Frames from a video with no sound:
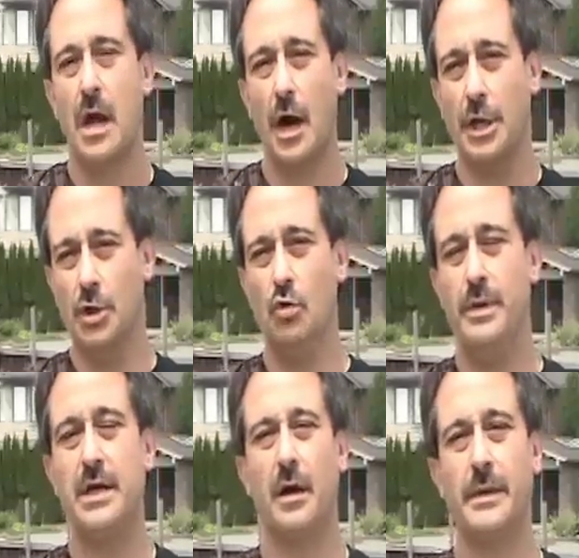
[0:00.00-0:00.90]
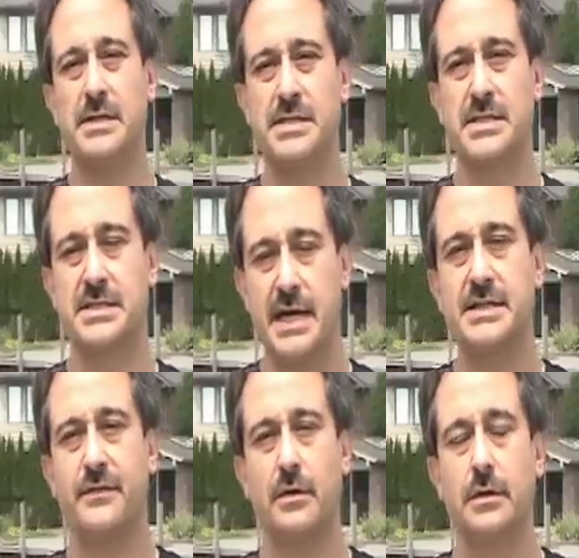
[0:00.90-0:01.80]
Are you becoming
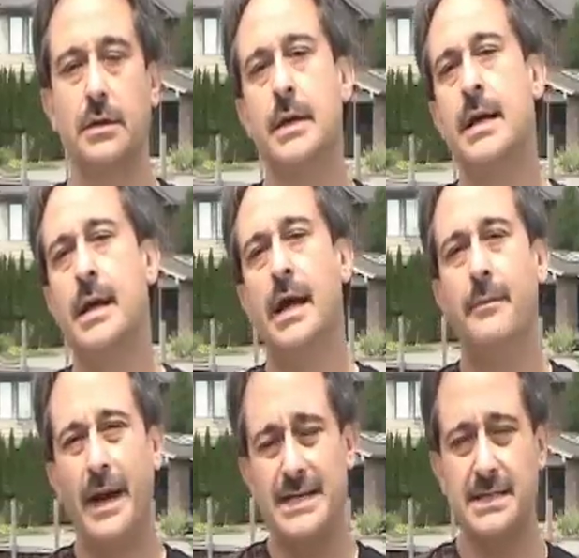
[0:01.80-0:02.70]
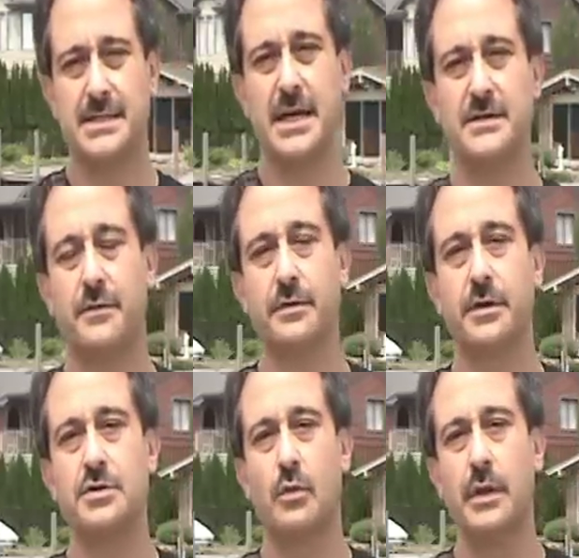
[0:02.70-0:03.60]
successful? And by successful,
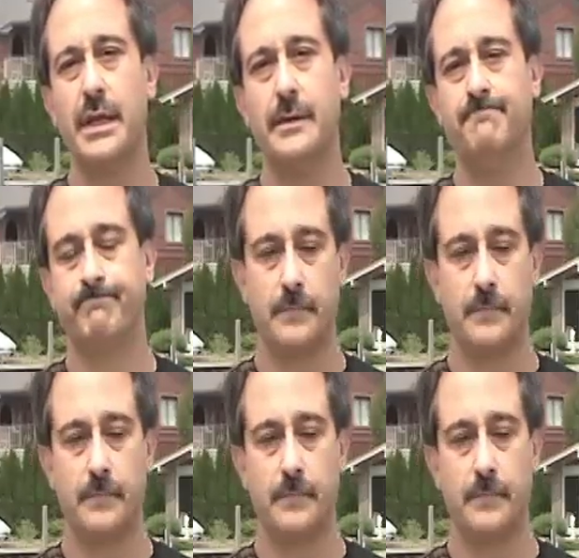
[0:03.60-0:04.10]
there's really